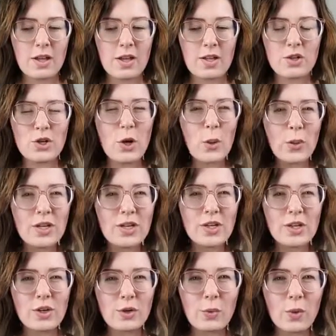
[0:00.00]
knowing
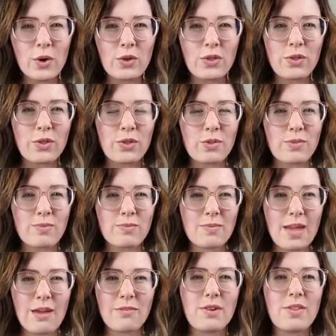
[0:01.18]
you're worth
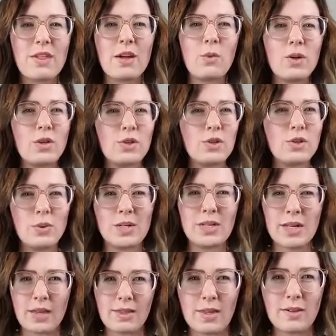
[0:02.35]
everything when you're doing
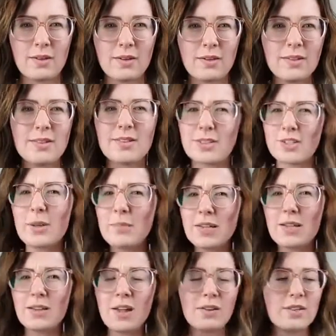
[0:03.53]
nothing, or something
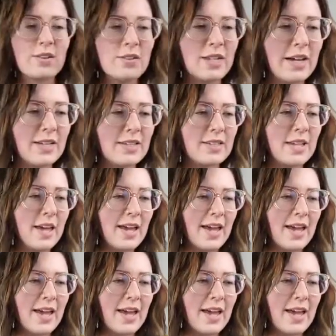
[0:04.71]
along those lines.